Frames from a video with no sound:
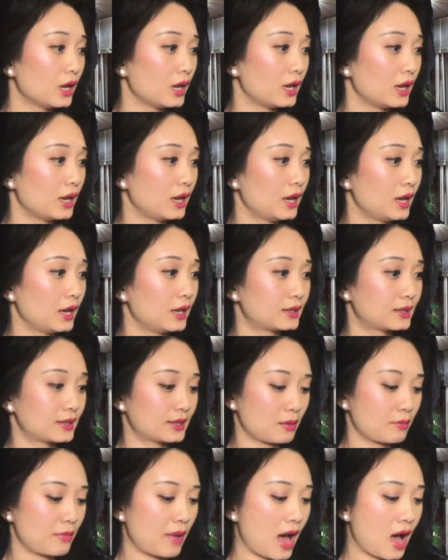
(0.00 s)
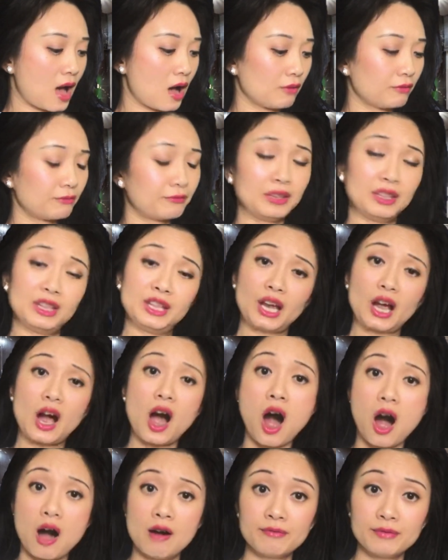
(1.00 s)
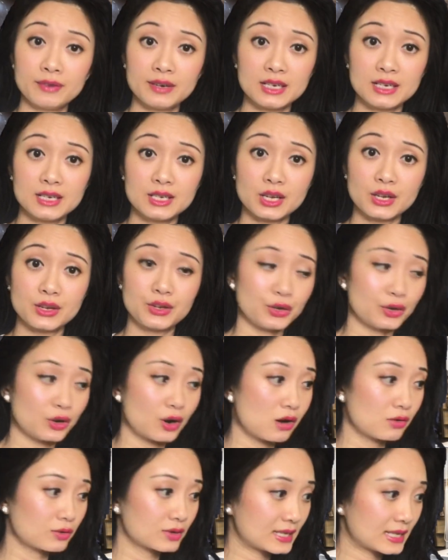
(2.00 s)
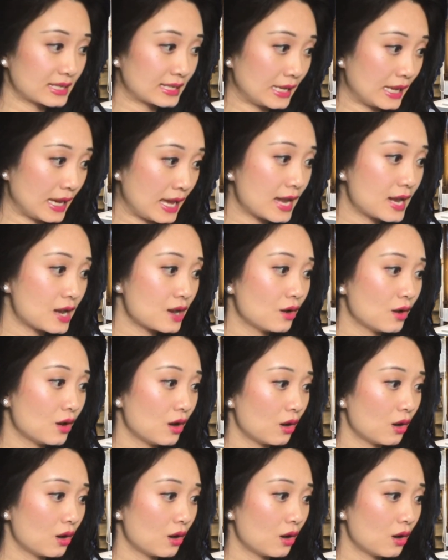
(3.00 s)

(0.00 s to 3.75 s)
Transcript: it's about feeling confident in your own skin